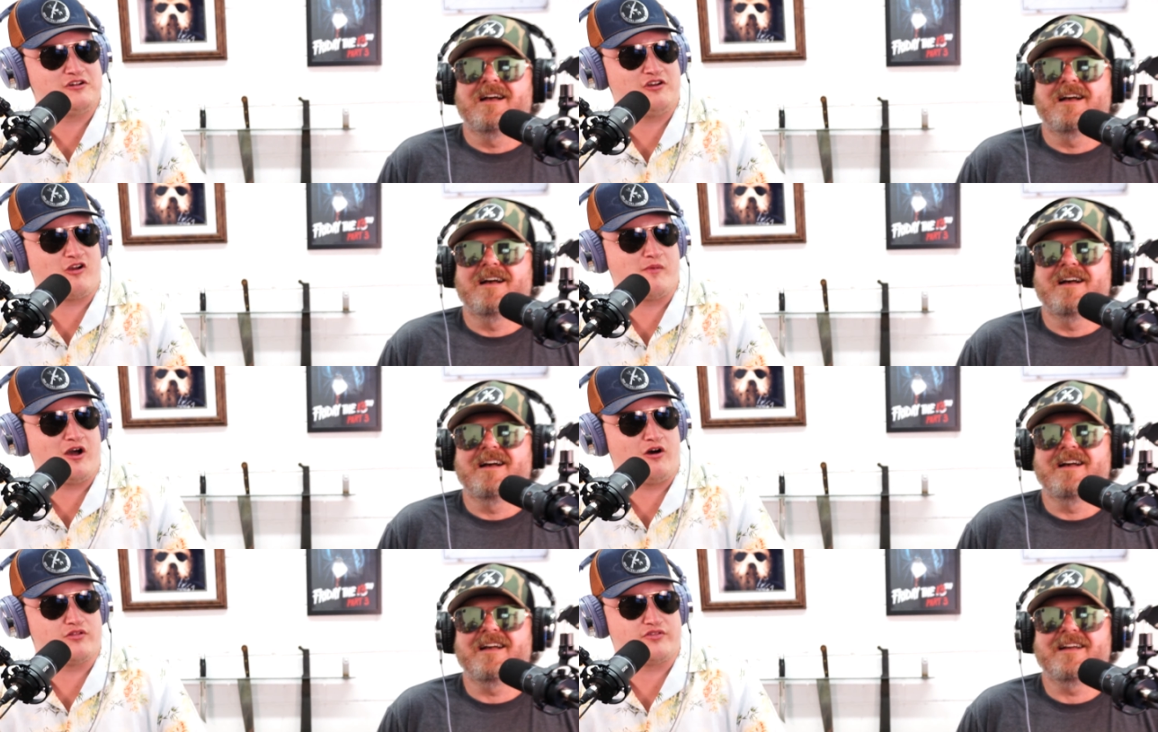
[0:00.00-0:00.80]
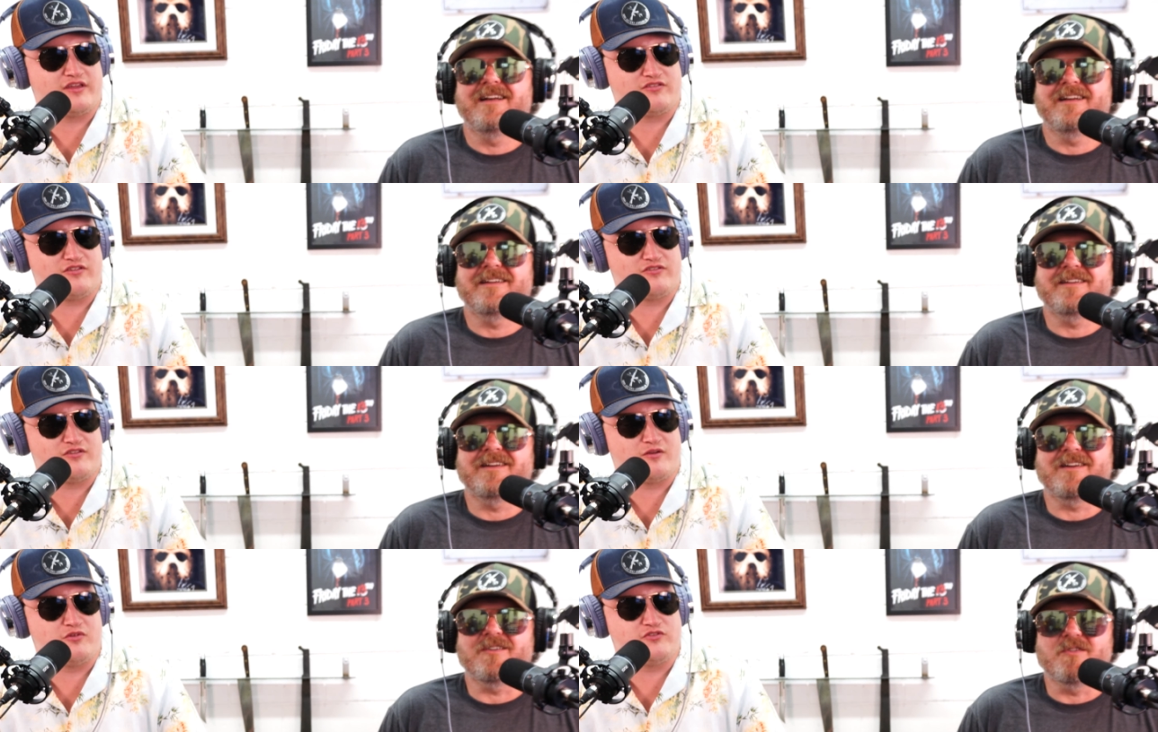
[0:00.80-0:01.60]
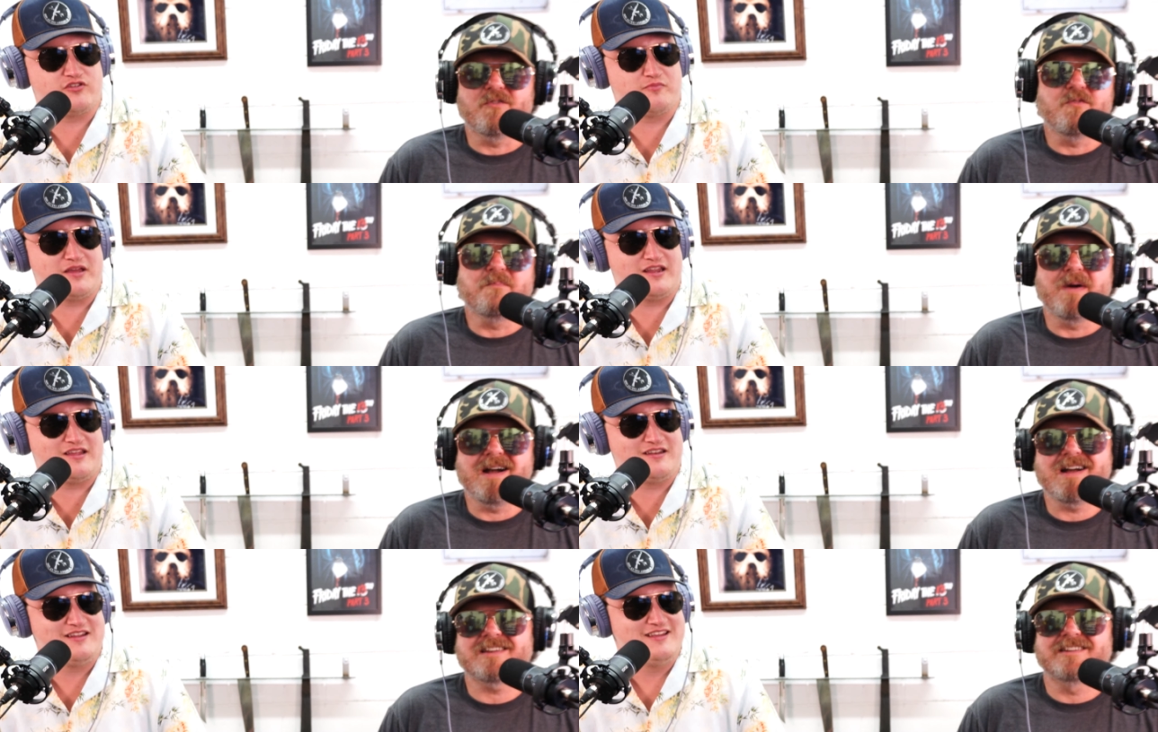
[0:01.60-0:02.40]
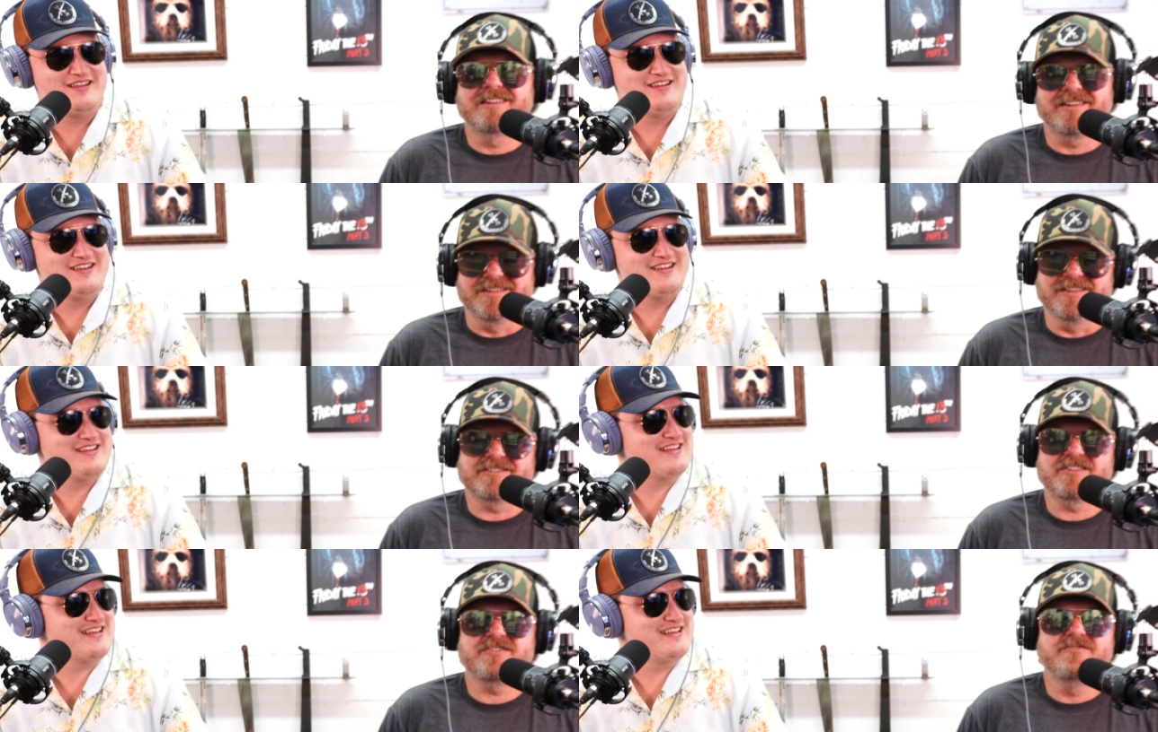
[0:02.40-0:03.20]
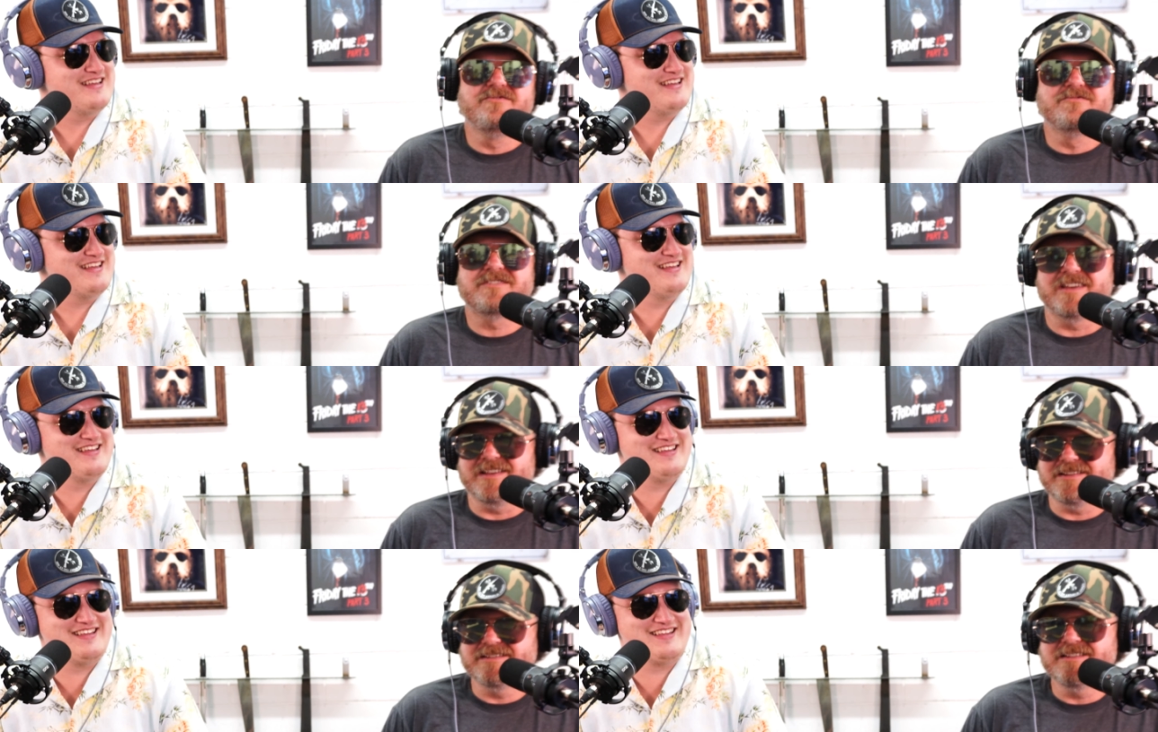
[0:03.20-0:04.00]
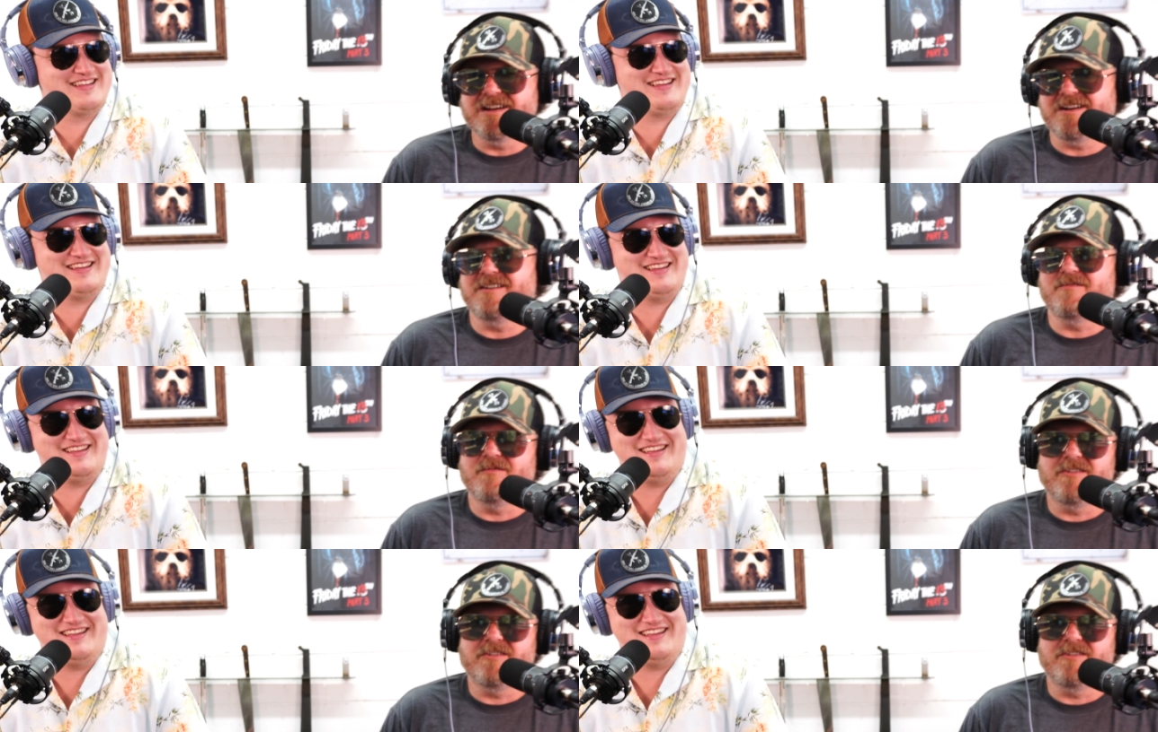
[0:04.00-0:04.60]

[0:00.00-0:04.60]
Speaker 1: I want to talk about all the things this uh, movie oh my in.
Speaker 2: goodness, you cannot